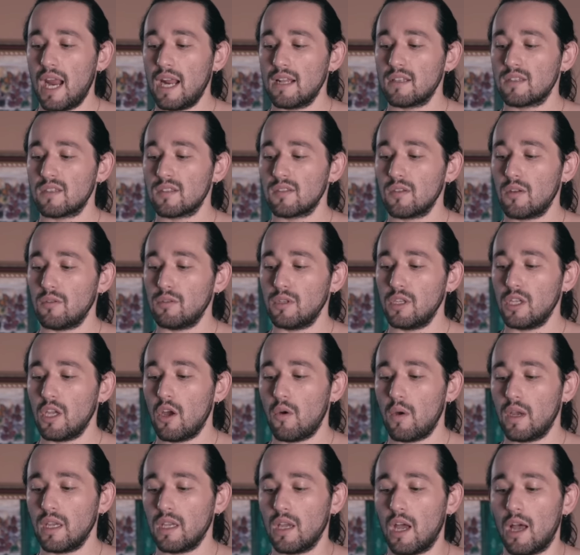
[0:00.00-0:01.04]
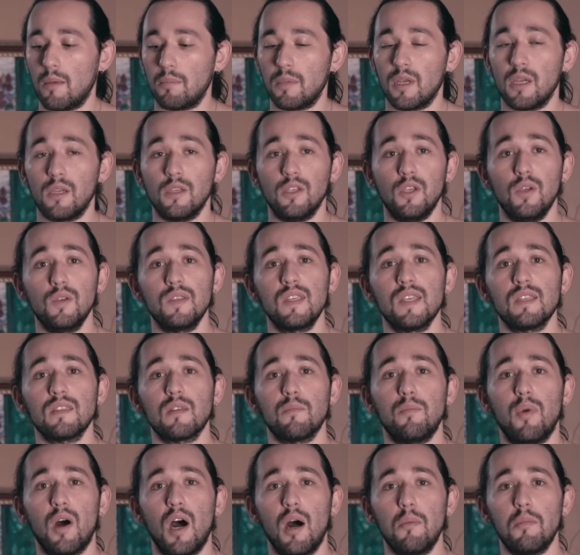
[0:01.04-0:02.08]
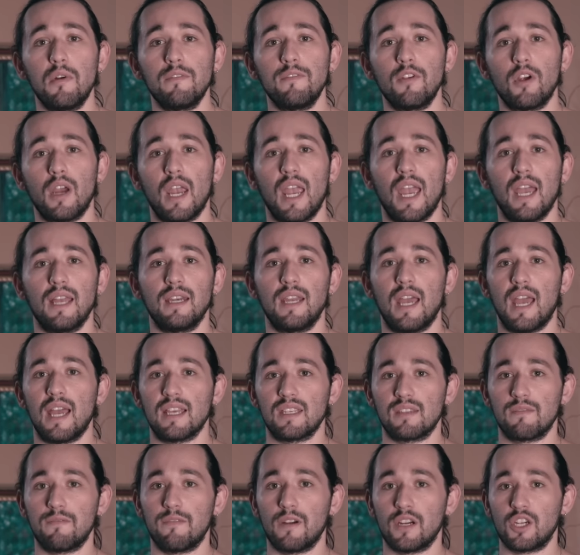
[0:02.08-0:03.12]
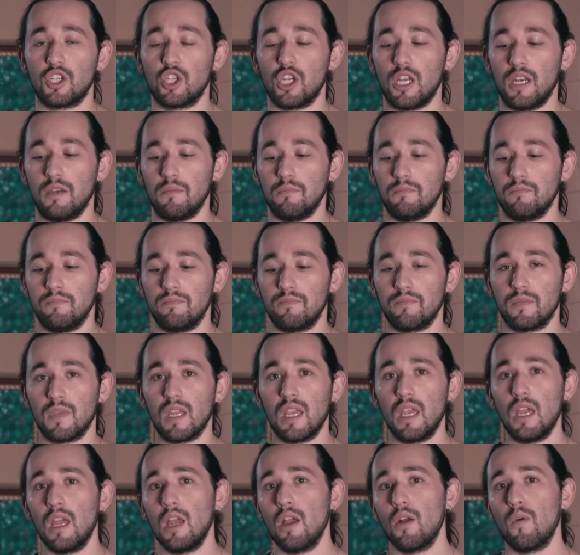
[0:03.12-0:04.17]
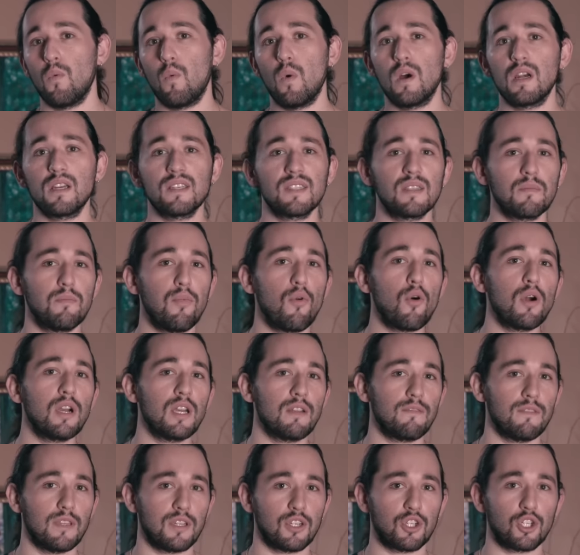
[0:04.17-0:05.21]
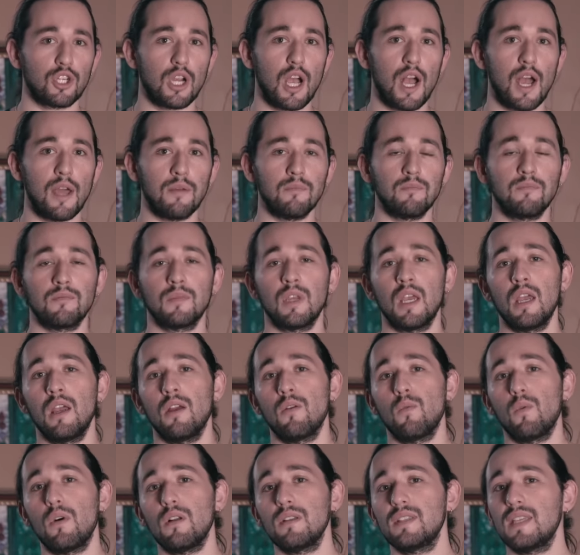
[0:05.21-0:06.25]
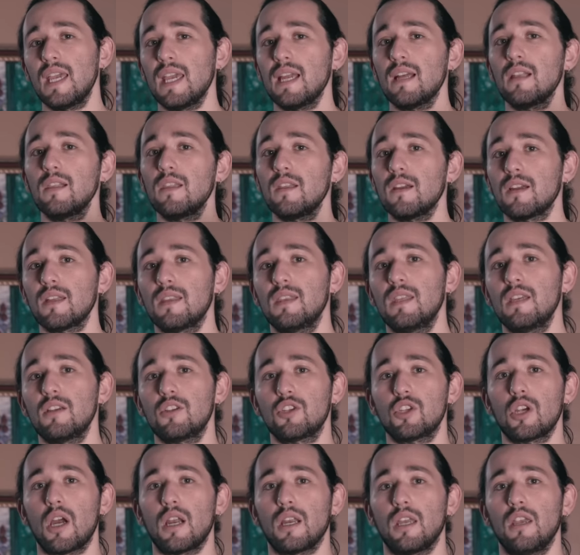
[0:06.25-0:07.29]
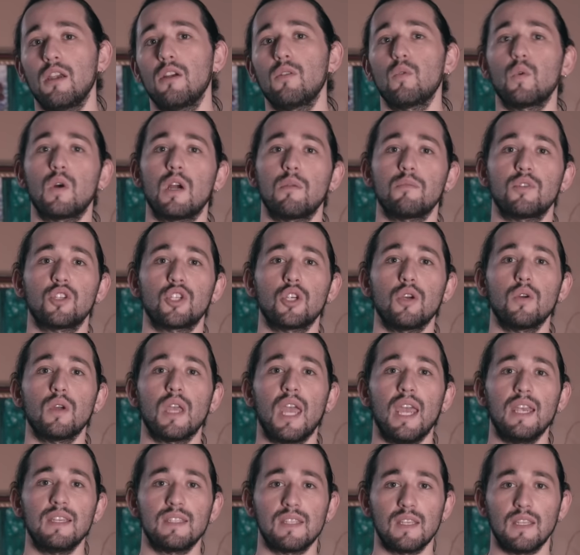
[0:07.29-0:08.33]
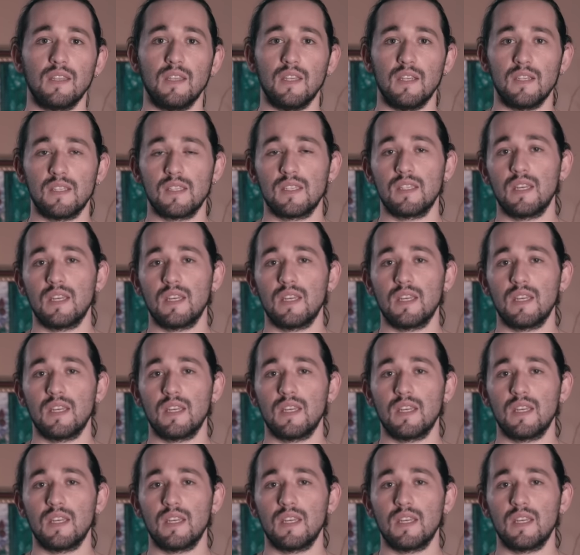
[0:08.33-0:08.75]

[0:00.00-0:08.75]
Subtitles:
and slowly going up, using the palm of your hand as friction. What is the point of this shot? Well, take a look at this shot here where I'm showcasing these